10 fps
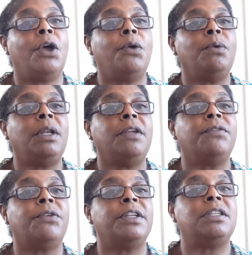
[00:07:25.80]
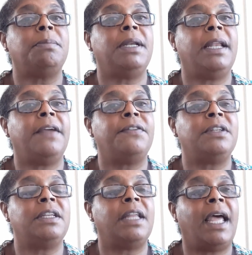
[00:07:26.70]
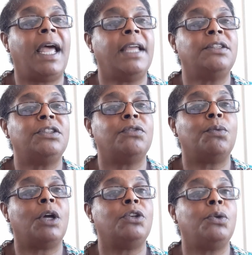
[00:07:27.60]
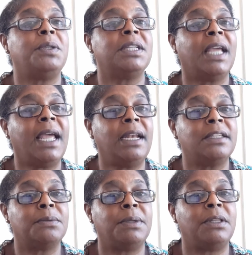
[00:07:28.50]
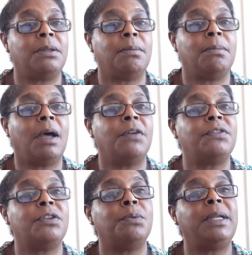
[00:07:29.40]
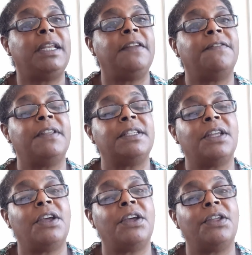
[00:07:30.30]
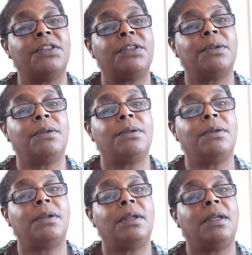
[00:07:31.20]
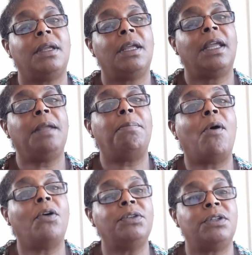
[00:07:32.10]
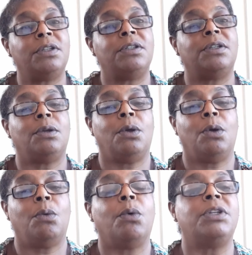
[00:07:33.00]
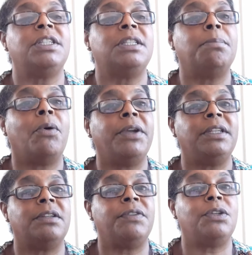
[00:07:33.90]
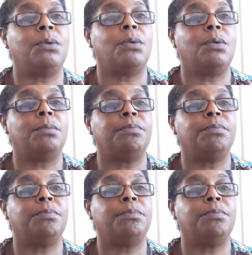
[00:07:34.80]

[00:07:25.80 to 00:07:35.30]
only for it to be left in the hands of one who is careless with them after we leave this earth. He ponders, what is the point of it all?